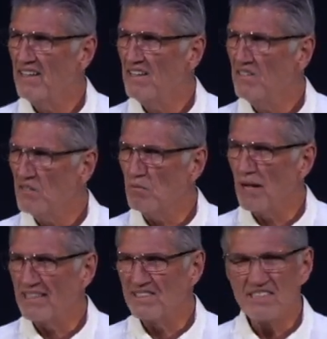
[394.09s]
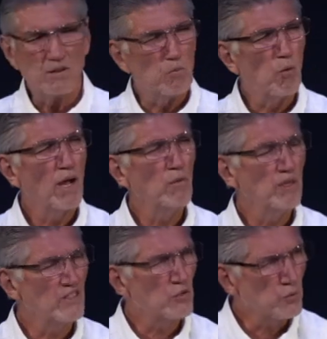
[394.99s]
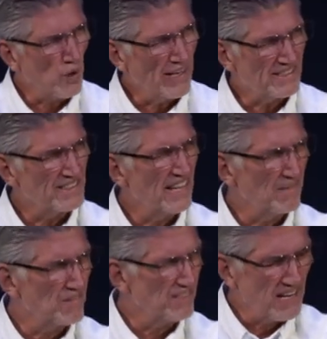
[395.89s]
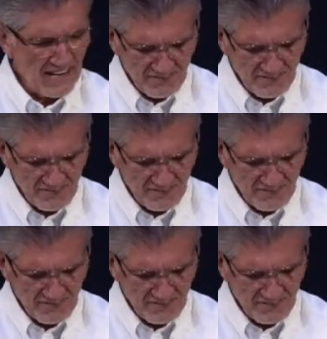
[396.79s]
for my sin? Why would Christ have to die